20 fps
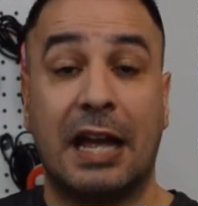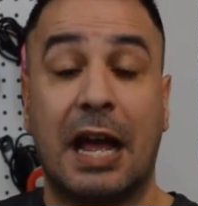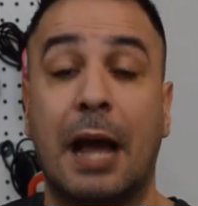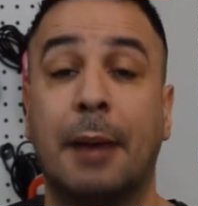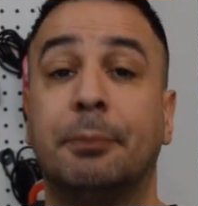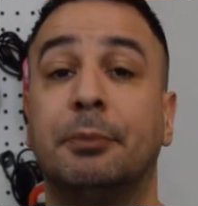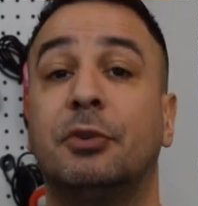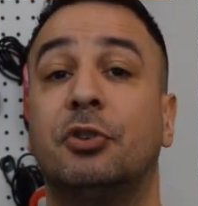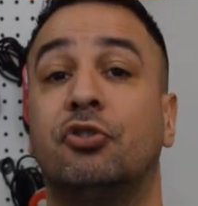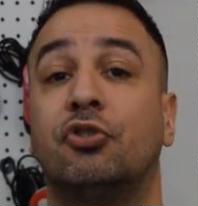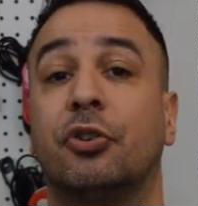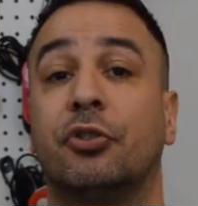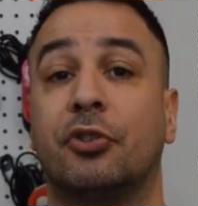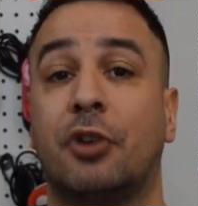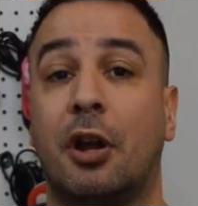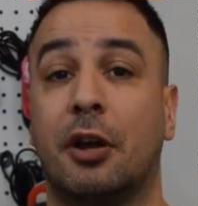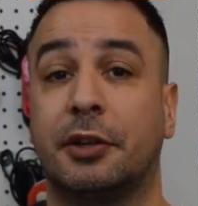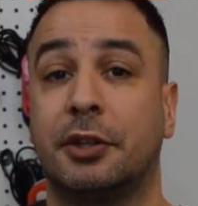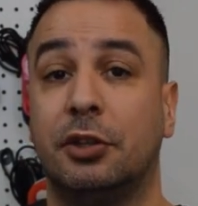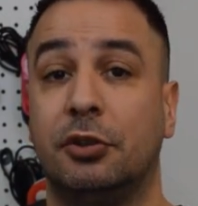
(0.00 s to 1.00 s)
I'm just
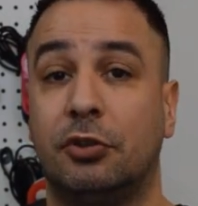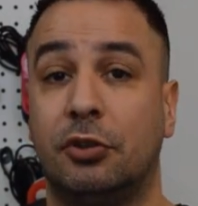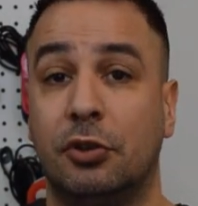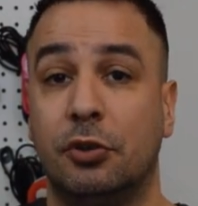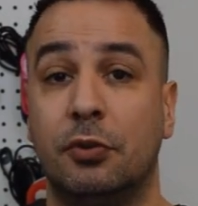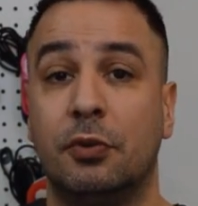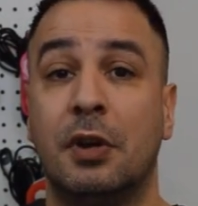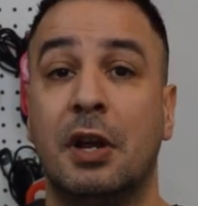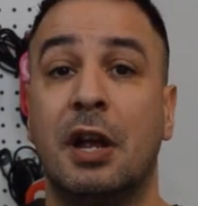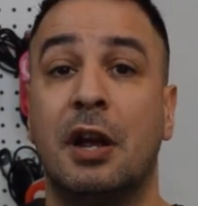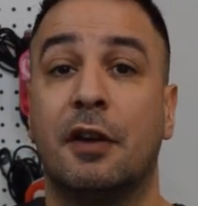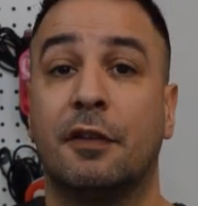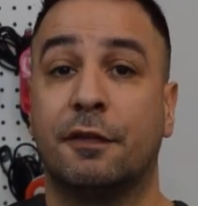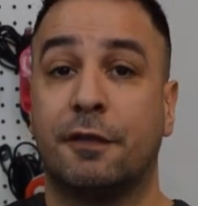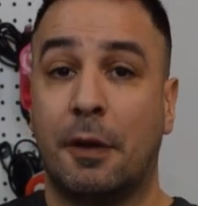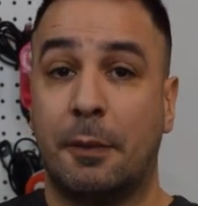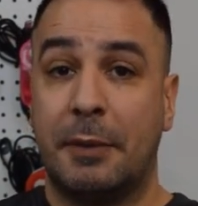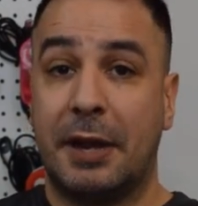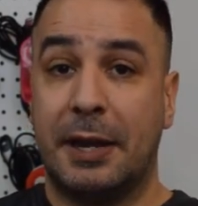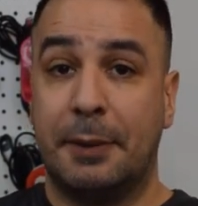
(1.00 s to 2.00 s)
talking to you
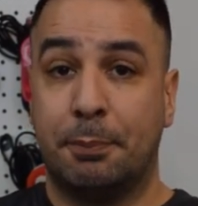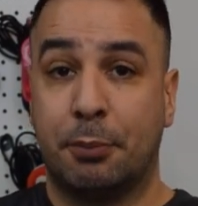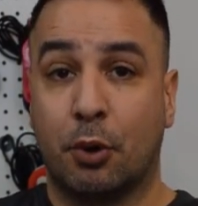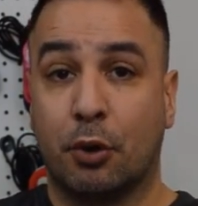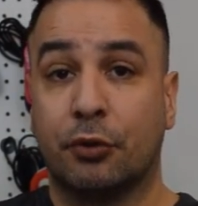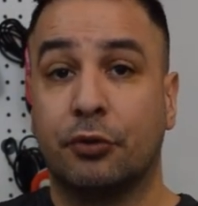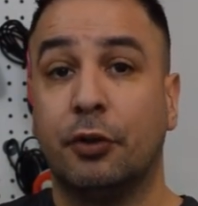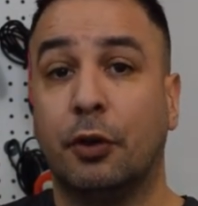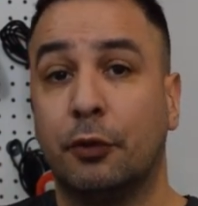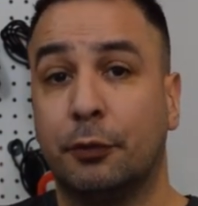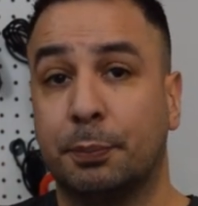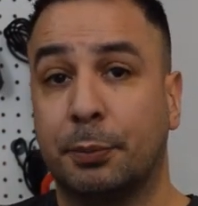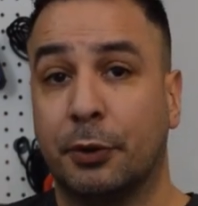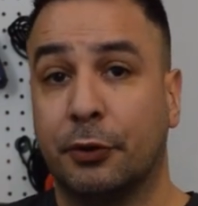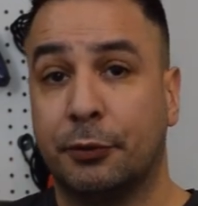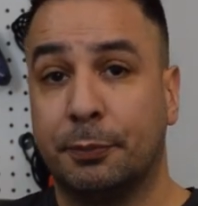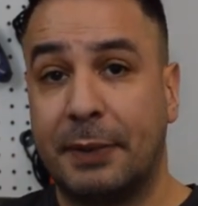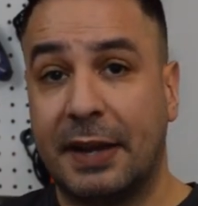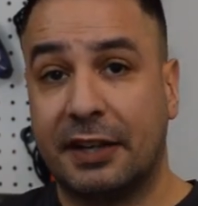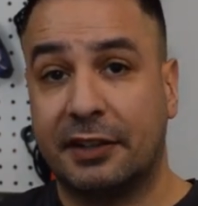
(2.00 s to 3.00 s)
from a personal
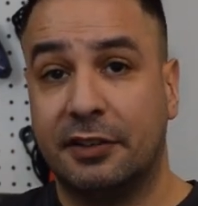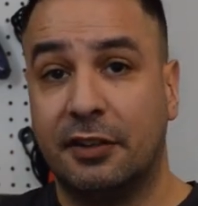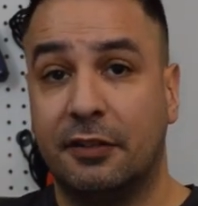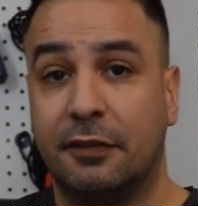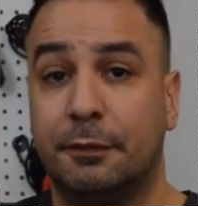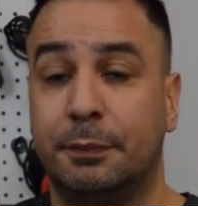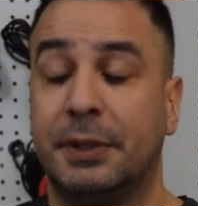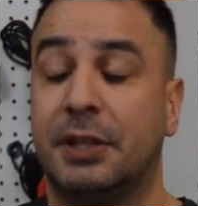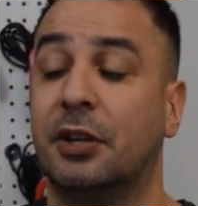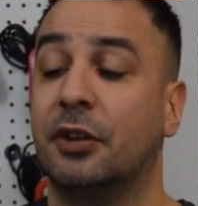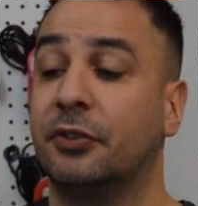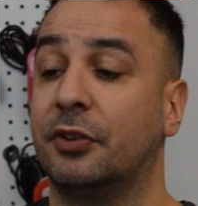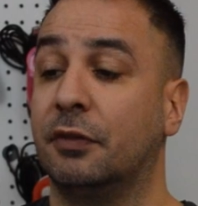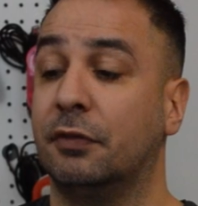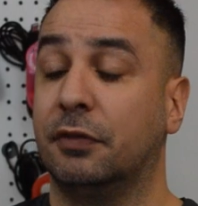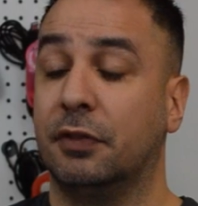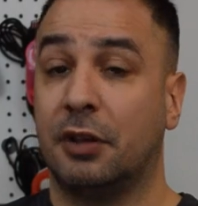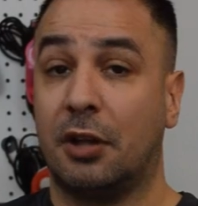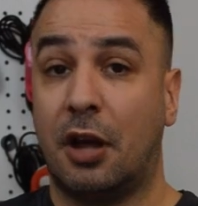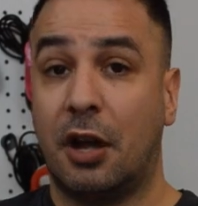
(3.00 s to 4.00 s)
perspective because a
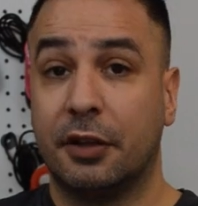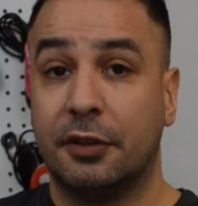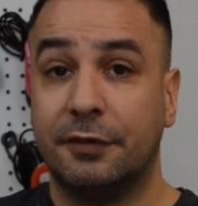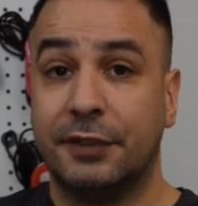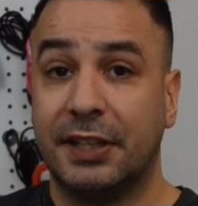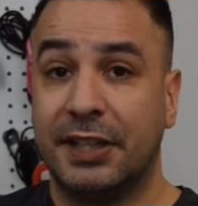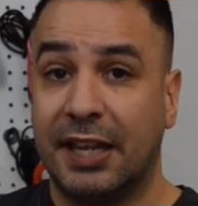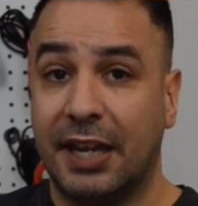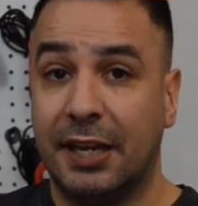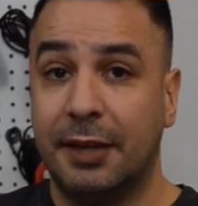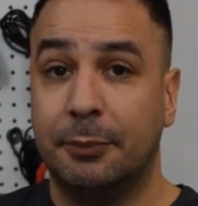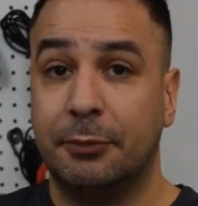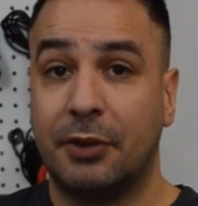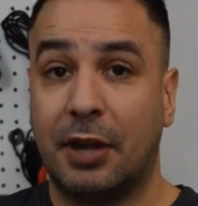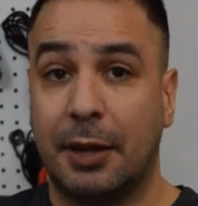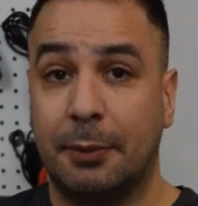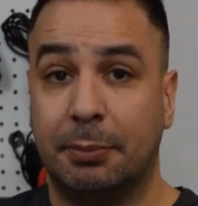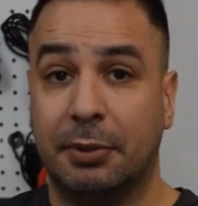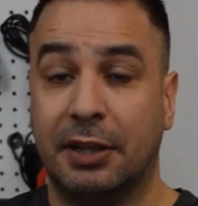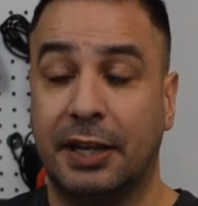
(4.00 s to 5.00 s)
lot of the games
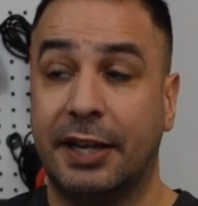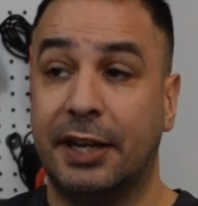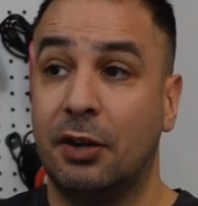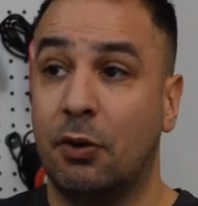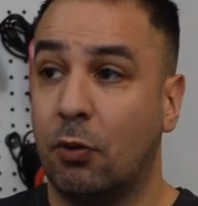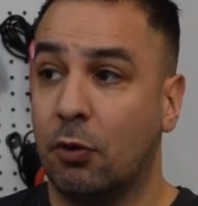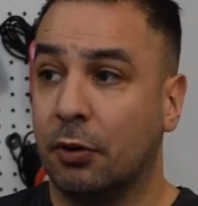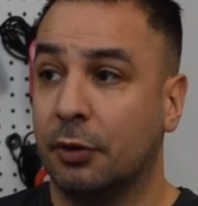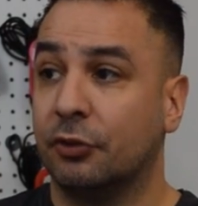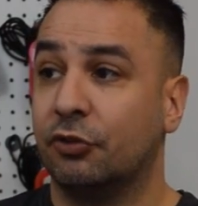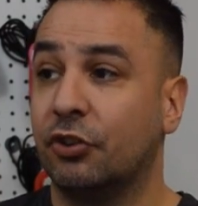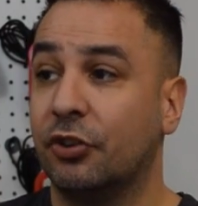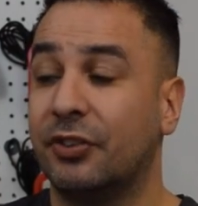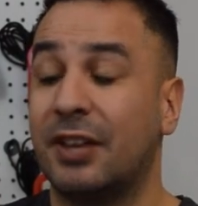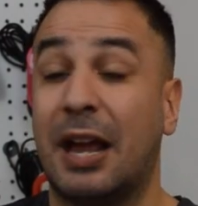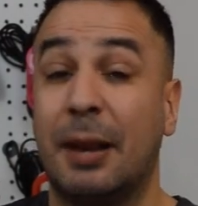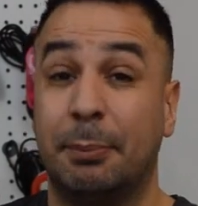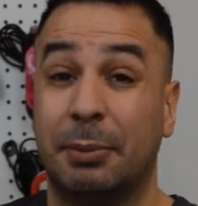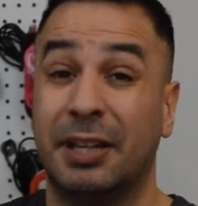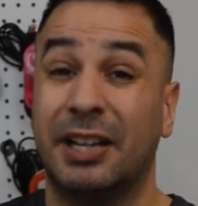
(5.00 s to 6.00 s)
I play, or just
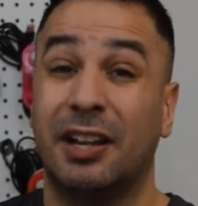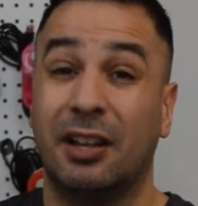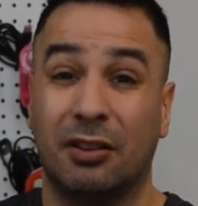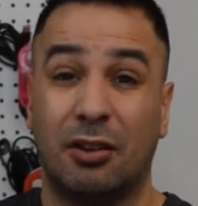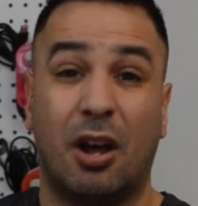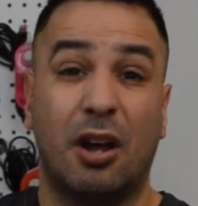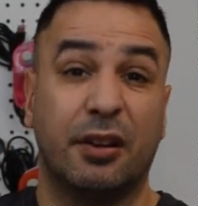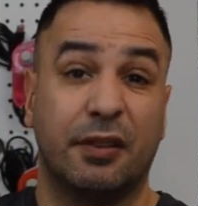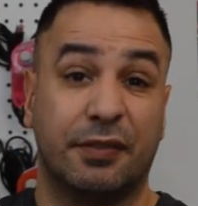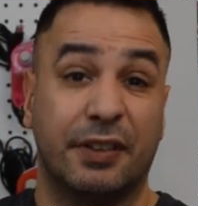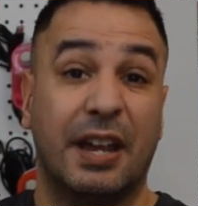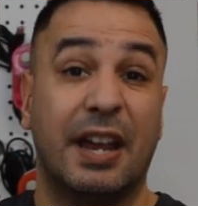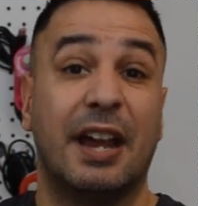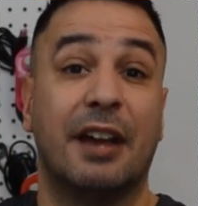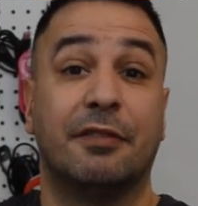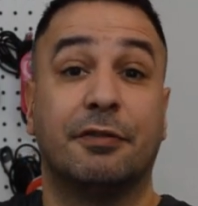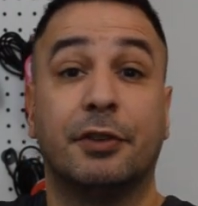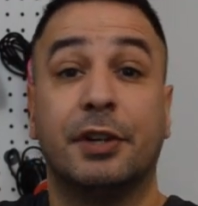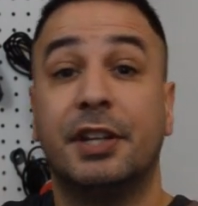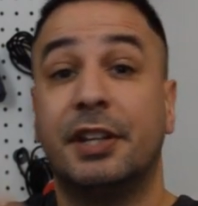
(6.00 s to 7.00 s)
I play a lot of
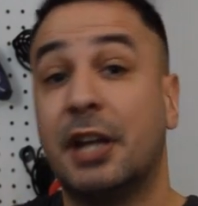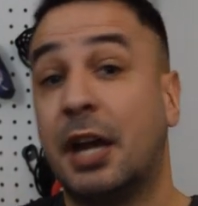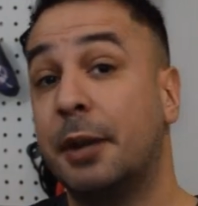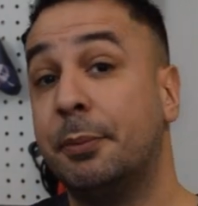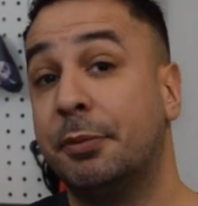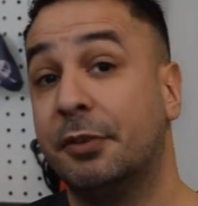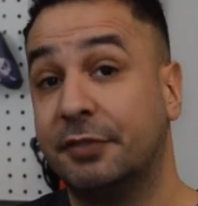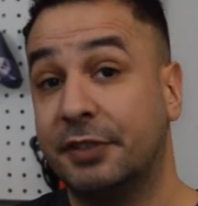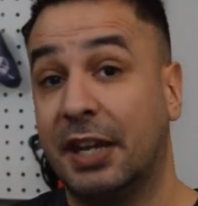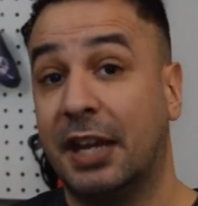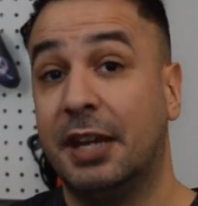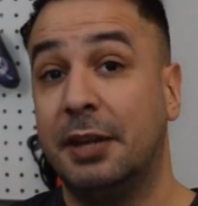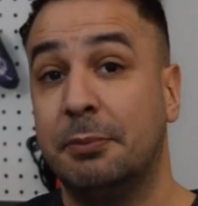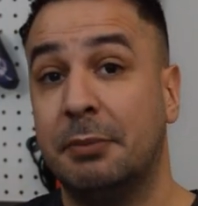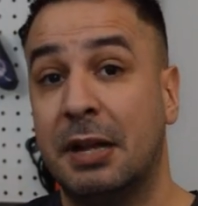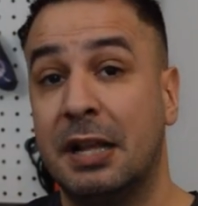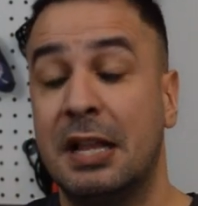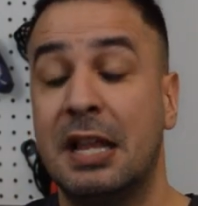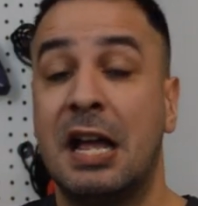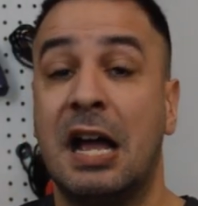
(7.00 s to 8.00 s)
every type of game,
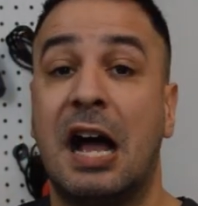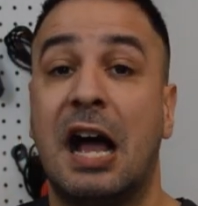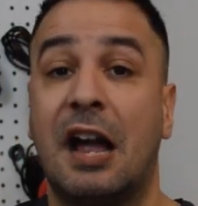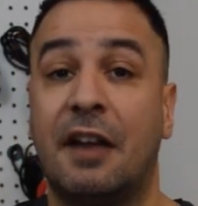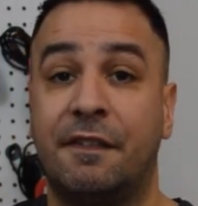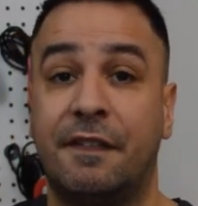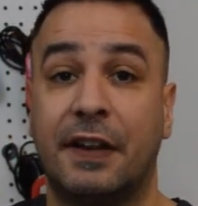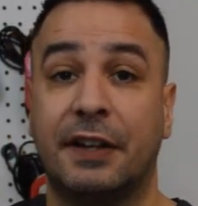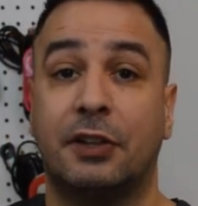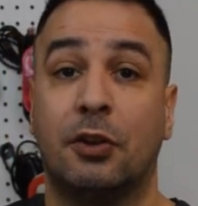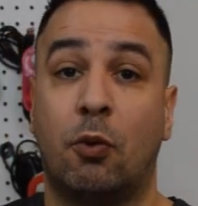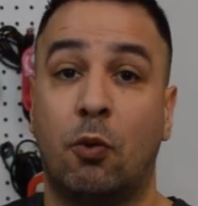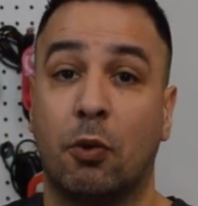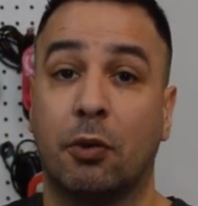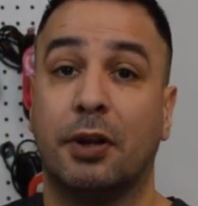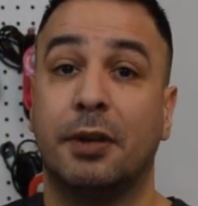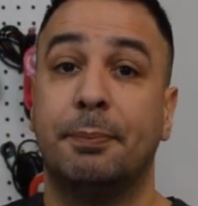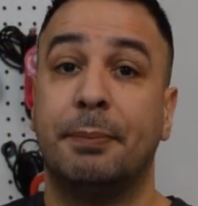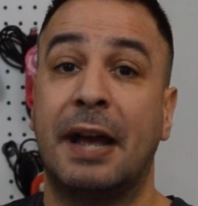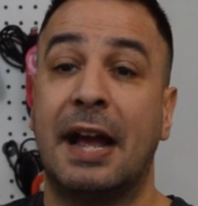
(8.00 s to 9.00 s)
I find the
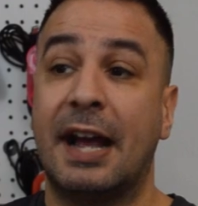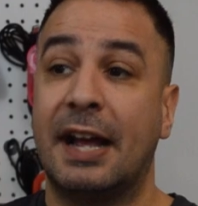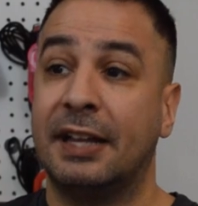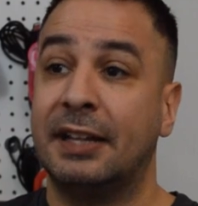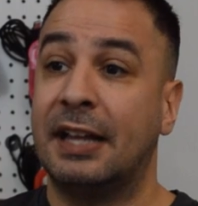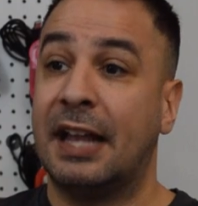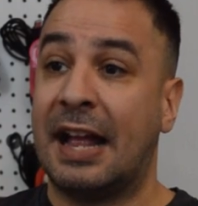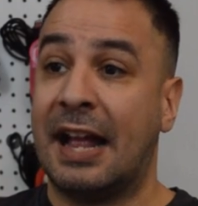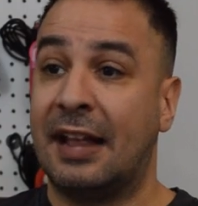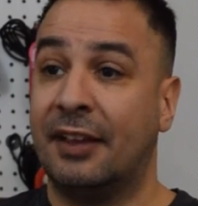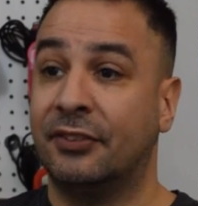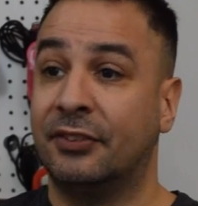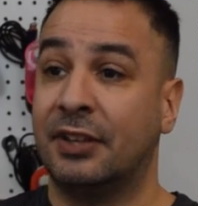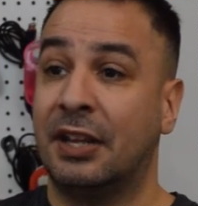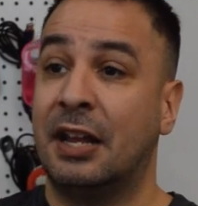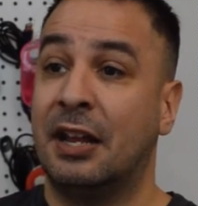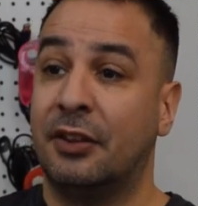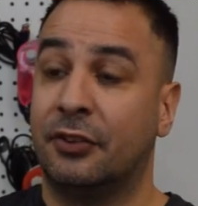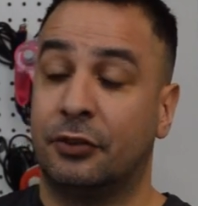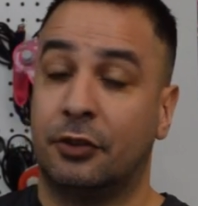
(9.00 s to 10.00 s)
Hori Pad has
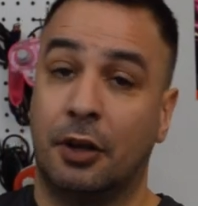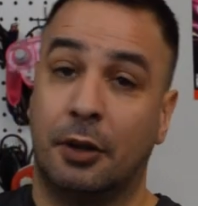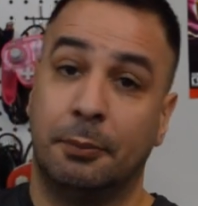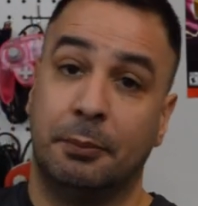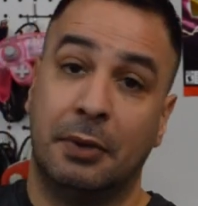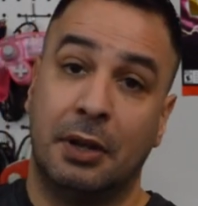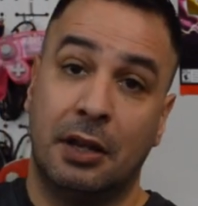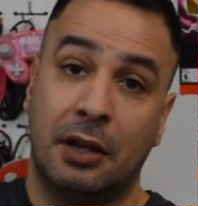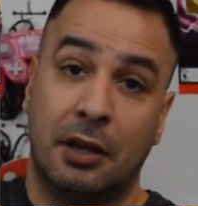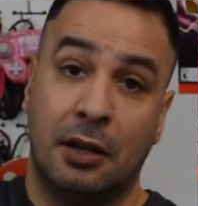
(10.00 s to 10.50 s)
some